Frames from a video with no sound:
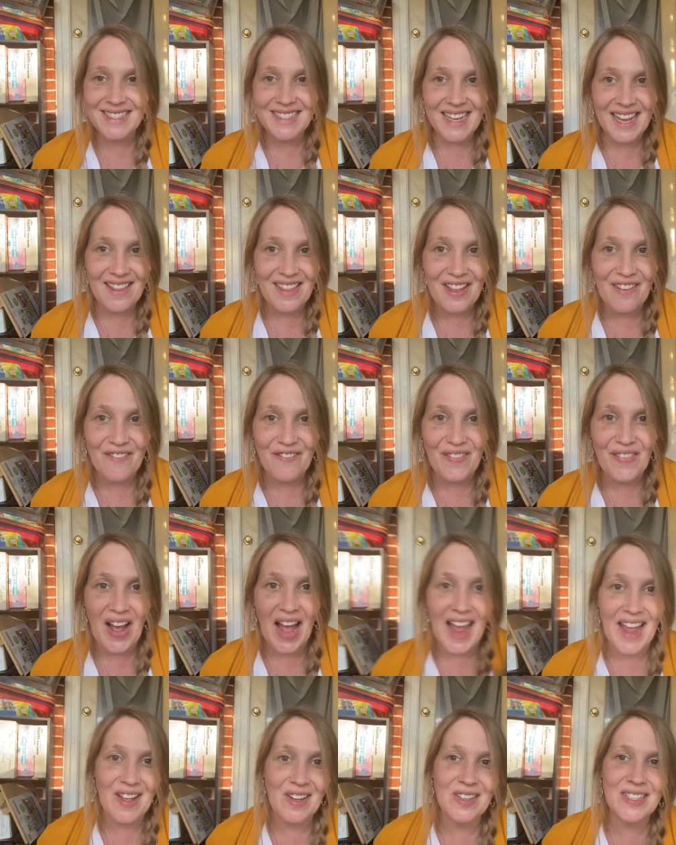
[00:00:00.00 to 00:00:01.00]
in the
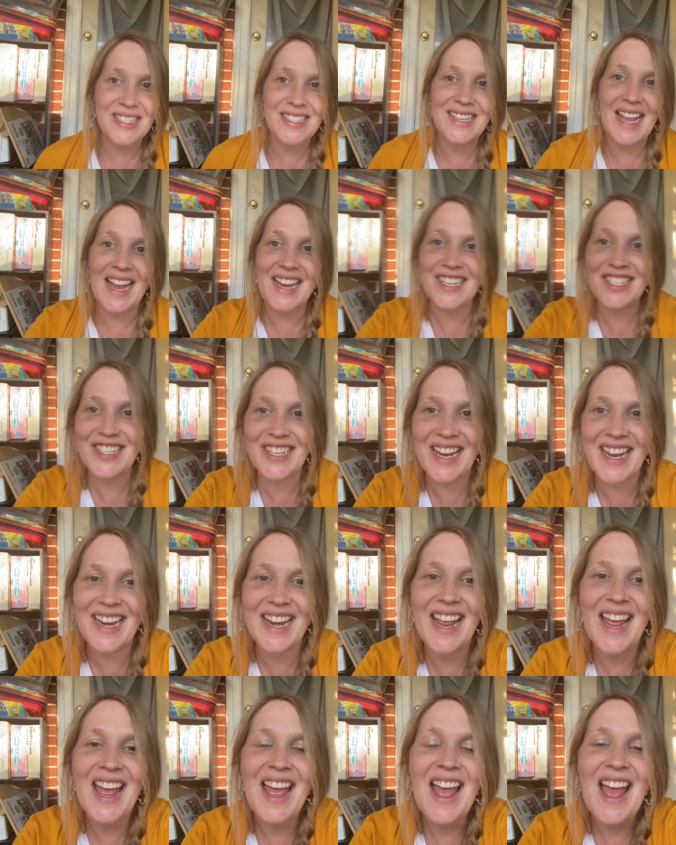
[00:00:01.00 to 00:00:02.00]
file
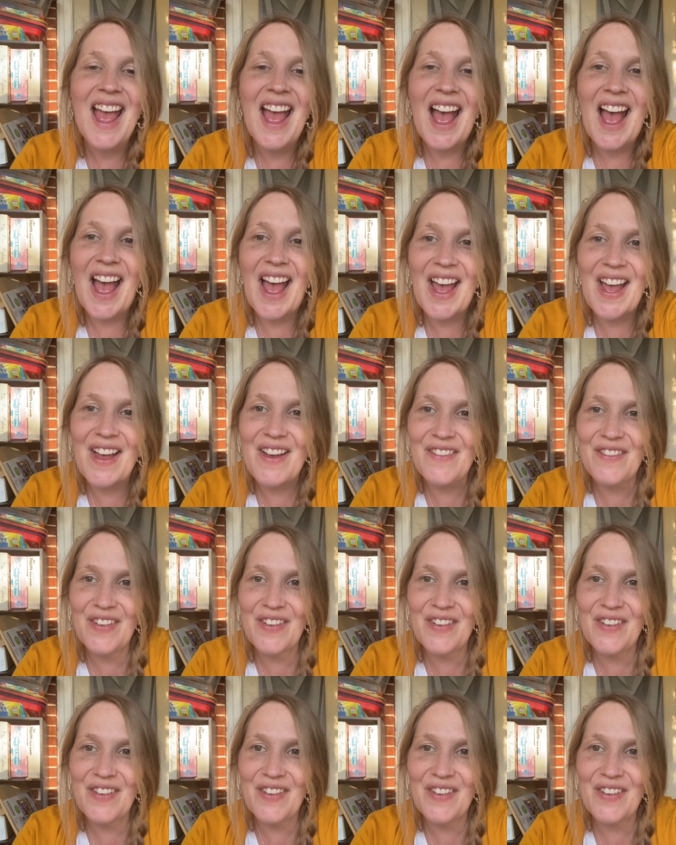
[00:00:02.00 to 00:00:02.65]
section of